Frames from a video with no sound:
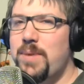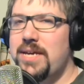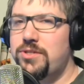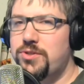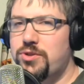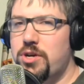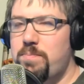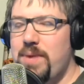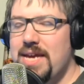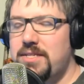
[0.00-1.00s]
Mike Sorg,
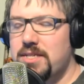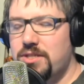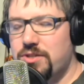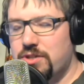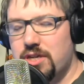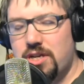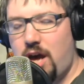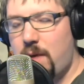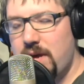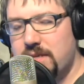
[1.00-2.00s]
Basic
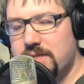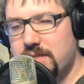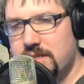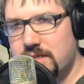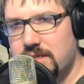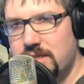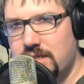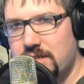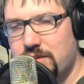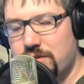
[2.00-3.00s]
Sorganomics,
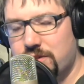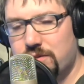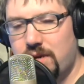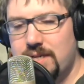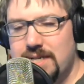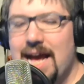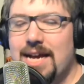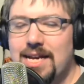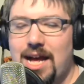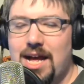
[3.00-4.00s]

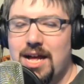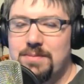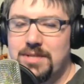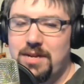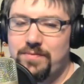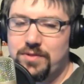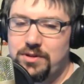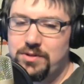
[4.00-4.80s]
sorgatron.com. Sign up for the